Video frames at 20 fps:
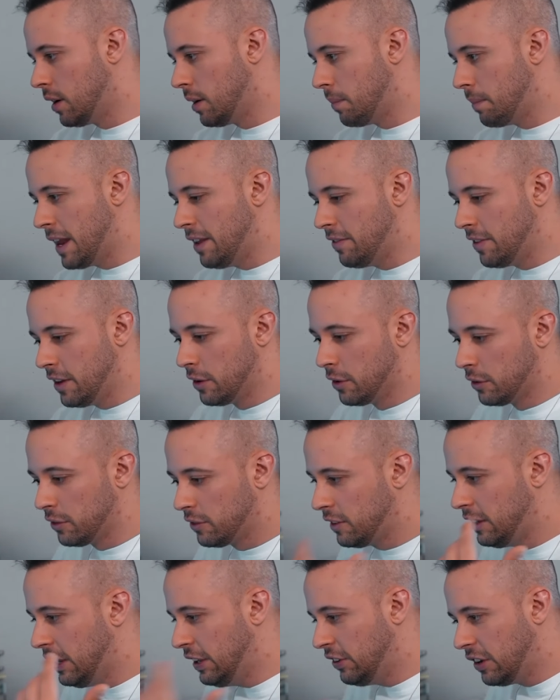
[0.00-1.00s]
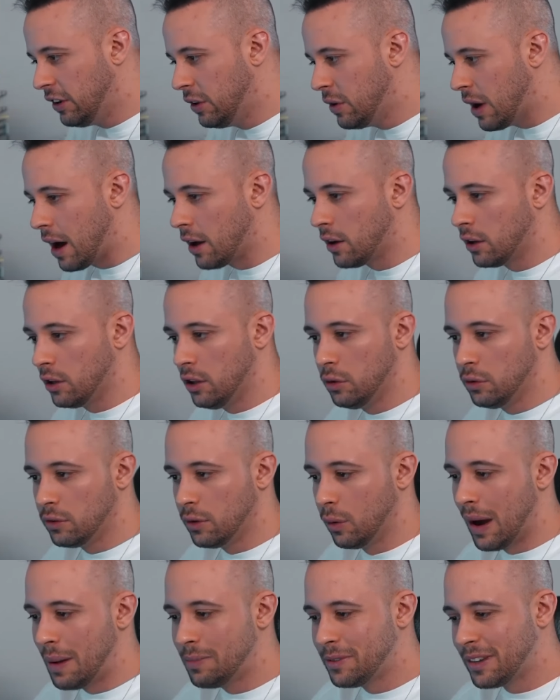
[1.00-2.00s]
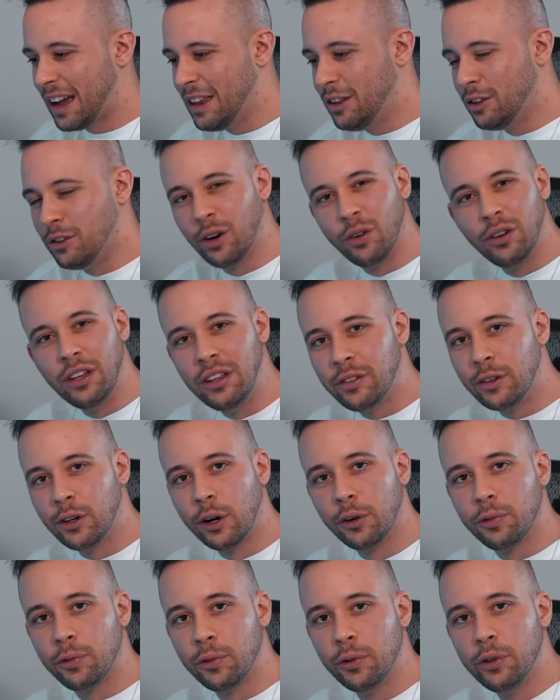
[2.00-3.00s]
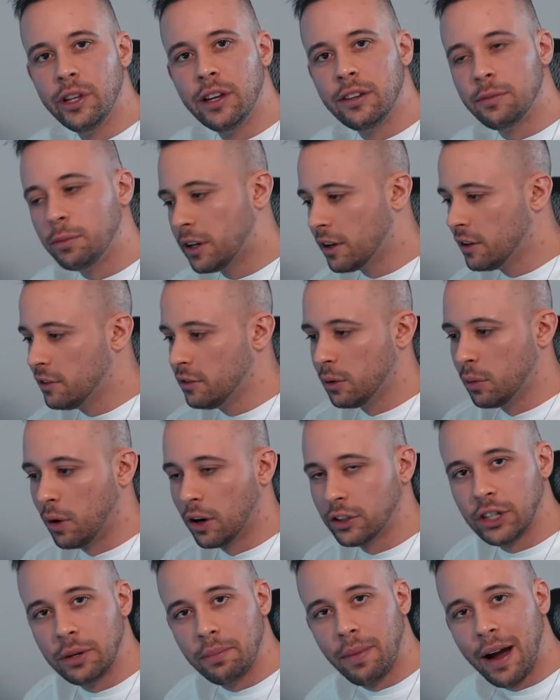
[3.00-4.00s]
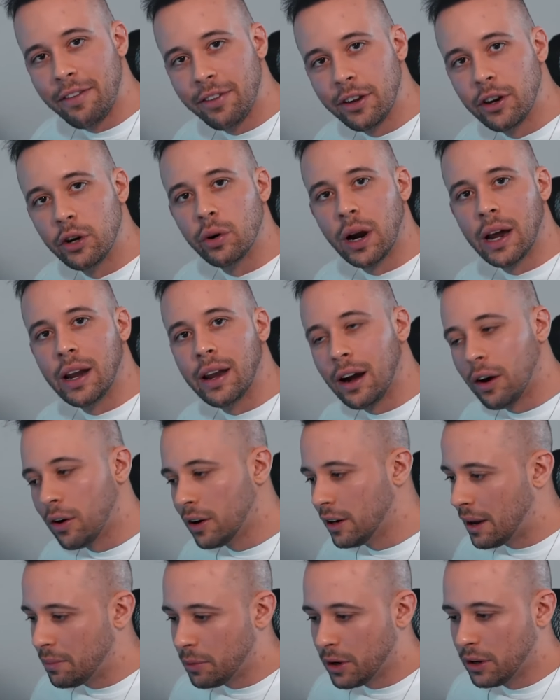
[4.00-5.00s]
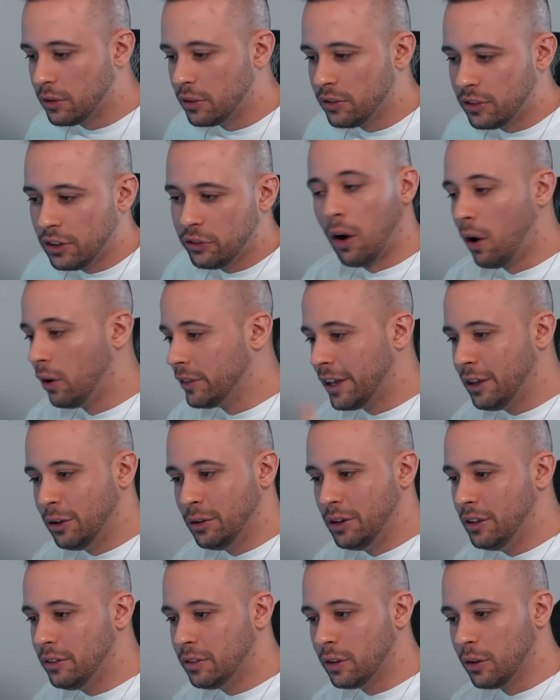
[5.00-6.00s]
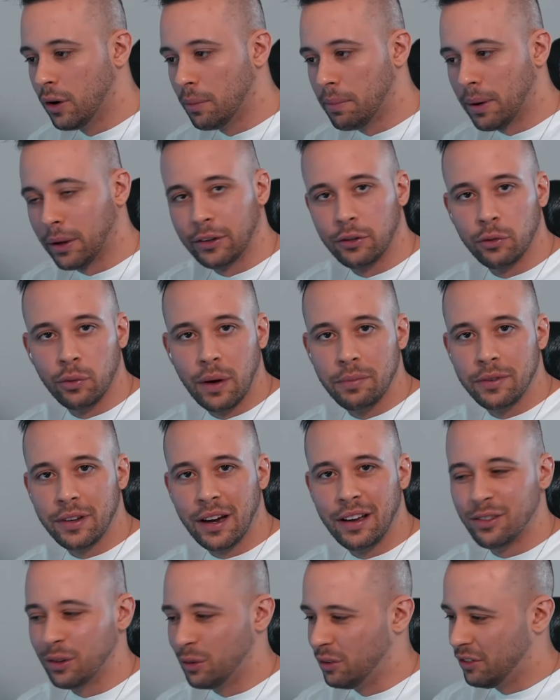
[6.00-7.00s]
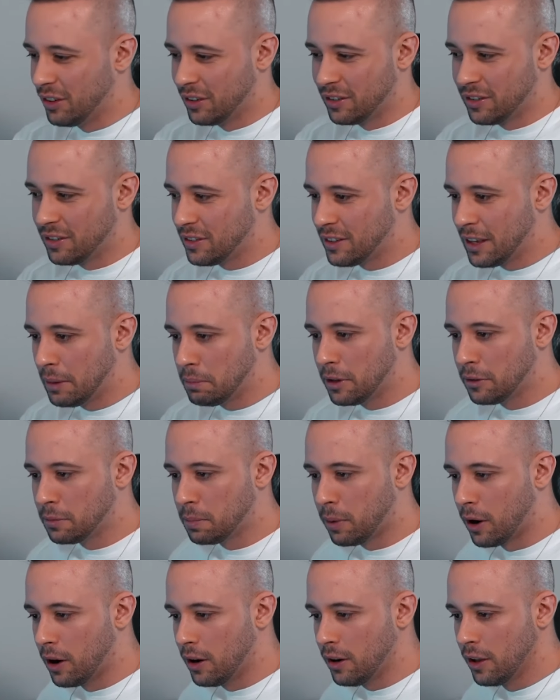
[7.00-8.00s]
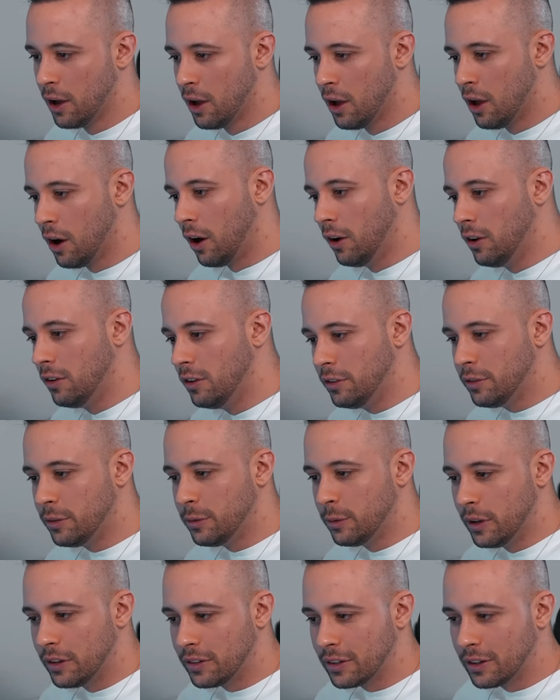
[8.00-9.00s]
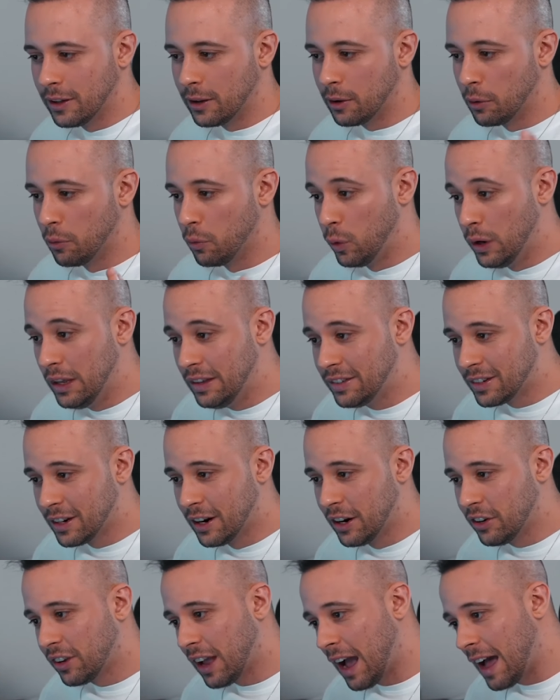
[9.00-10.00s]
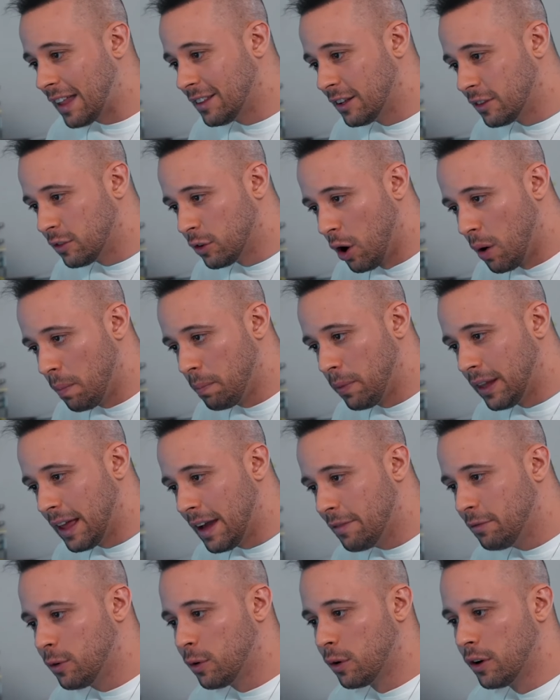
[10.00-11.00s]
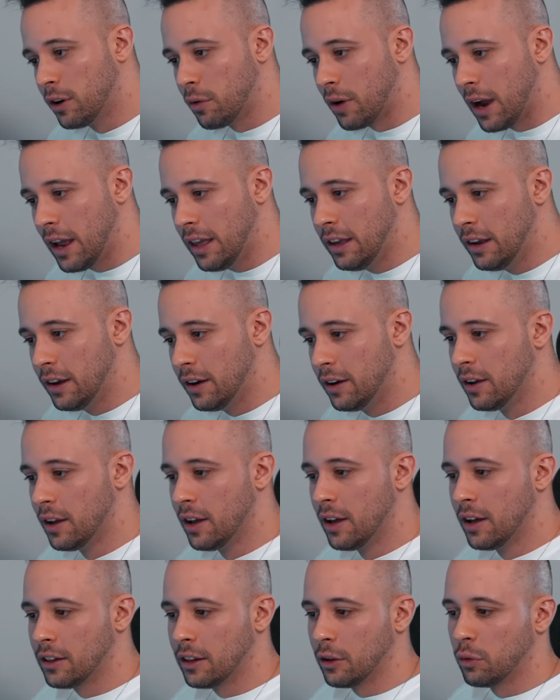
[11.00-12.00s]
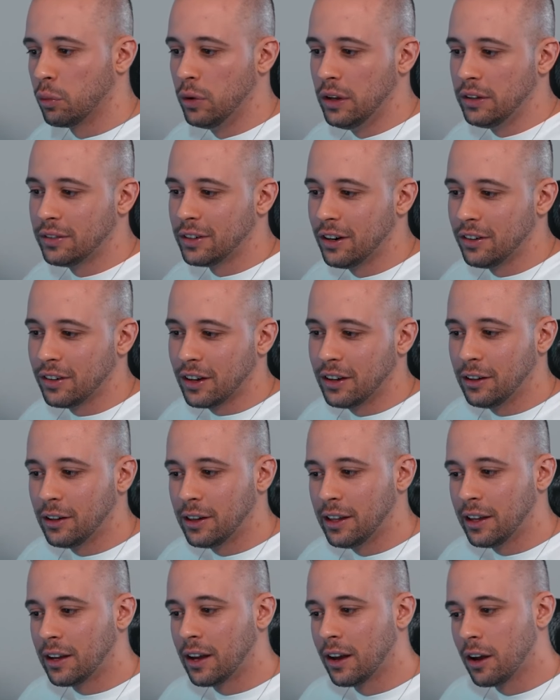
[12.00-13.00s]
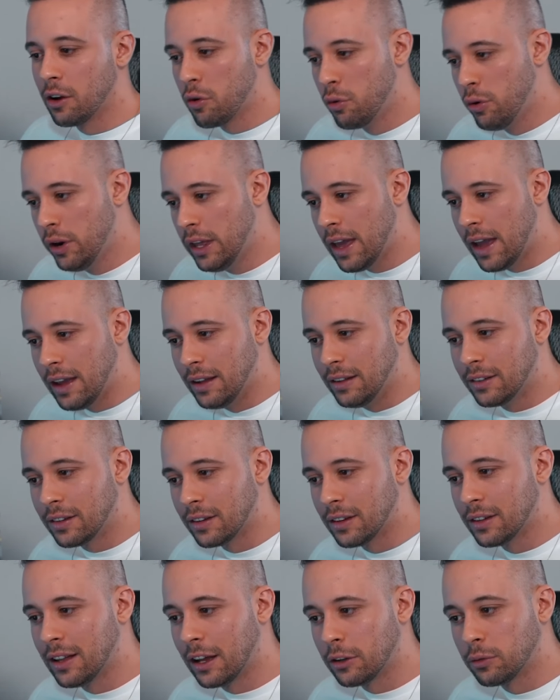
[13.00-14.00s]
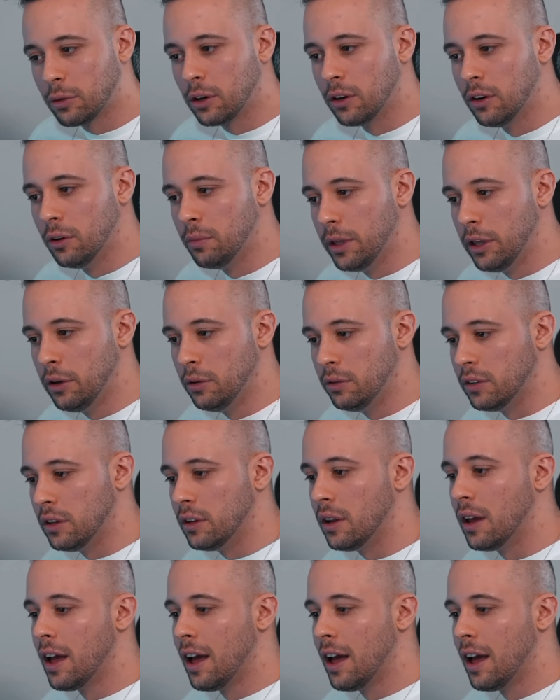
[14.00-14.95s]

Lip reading: many videos teaching you how to use the website. You don't need to go through this because you're watching my video right now and I'm going to teach all that you need to know about this website. So just skip this part. All you need to do is click research at the top left corner right here. Click research and click create. That's what we're going to be using.